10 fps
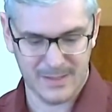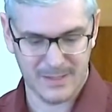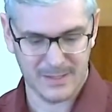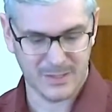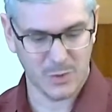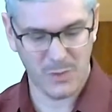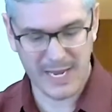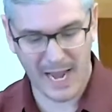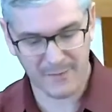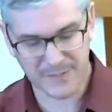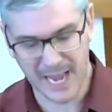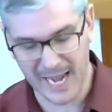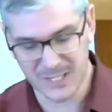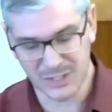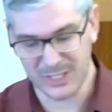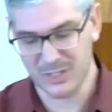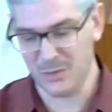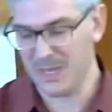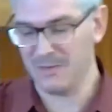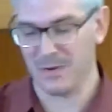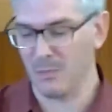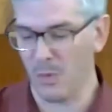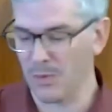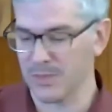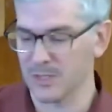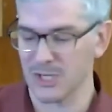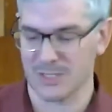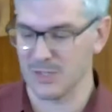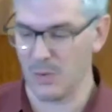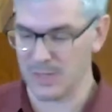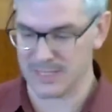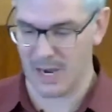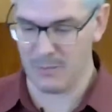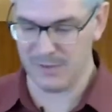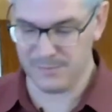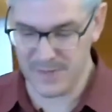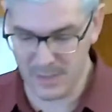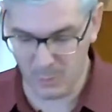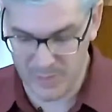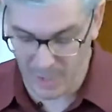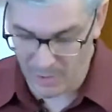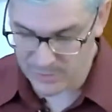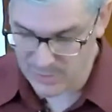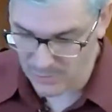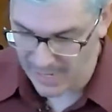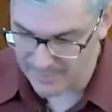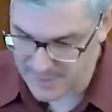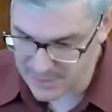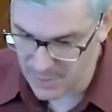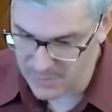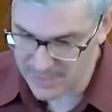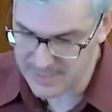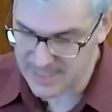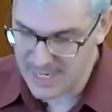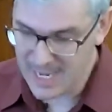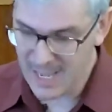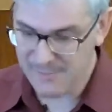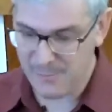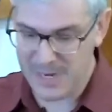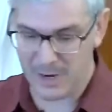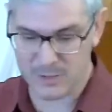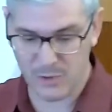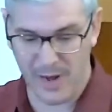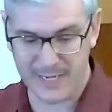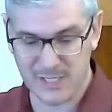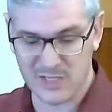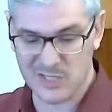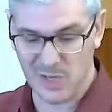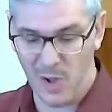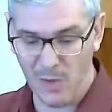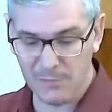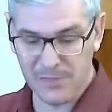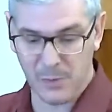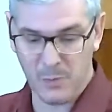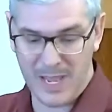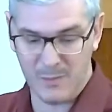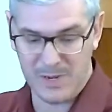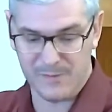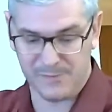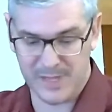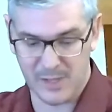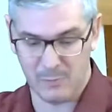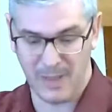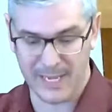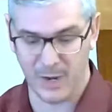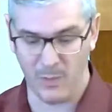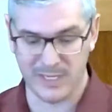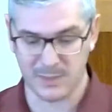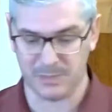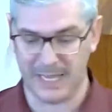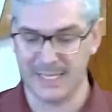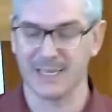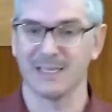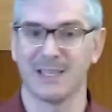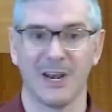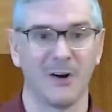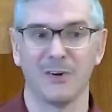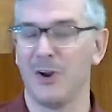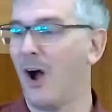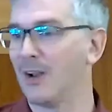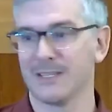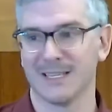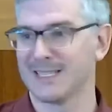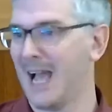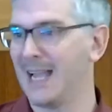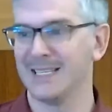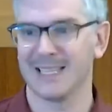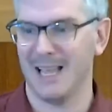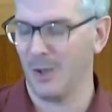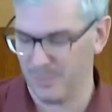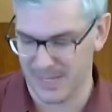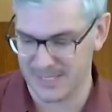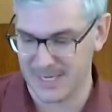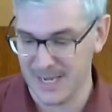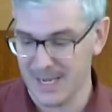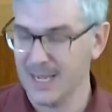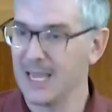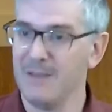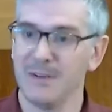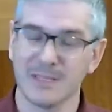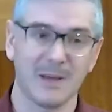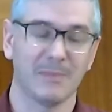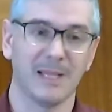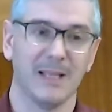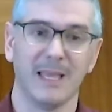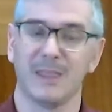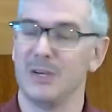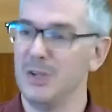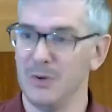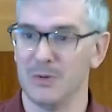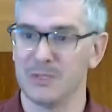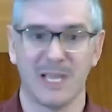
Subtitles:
So we have to actually do even more than just notice how we feel. We also have to notice if we are trying to solve the way we feel by going to places that are not designed to help us. even something like the news,